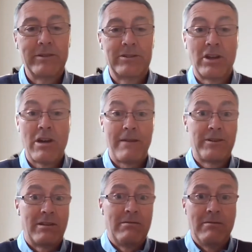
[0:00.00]
So you have
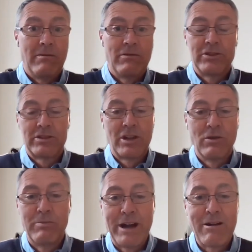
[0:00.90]
to
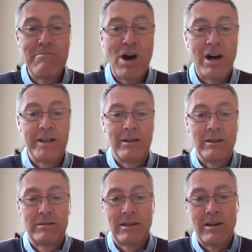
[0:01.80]
still bear in mind
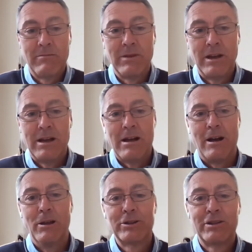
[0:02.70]
that
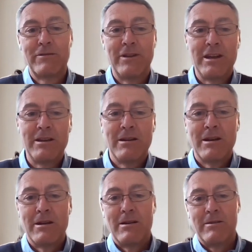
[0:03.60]
a lot of the,
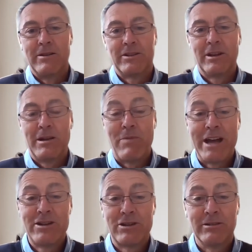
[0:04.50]
certainly
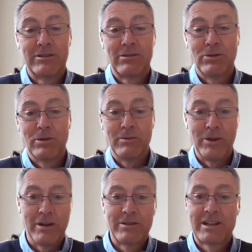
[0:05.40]
patients, or
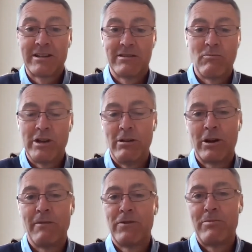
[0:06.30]
when you're
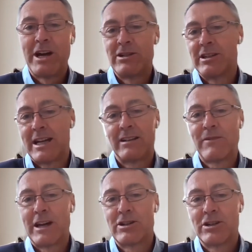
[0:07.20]
looking for patient
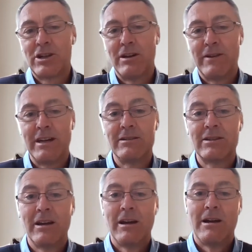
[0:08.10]
satisfaction
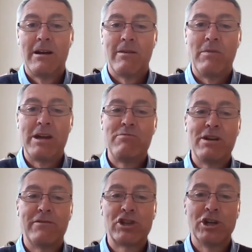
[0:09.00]
surveys, may be
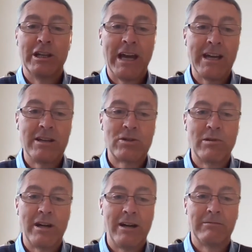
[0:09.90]
of a certain age
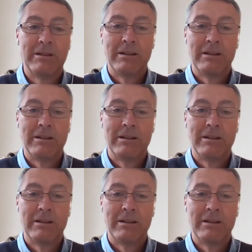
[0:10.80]
where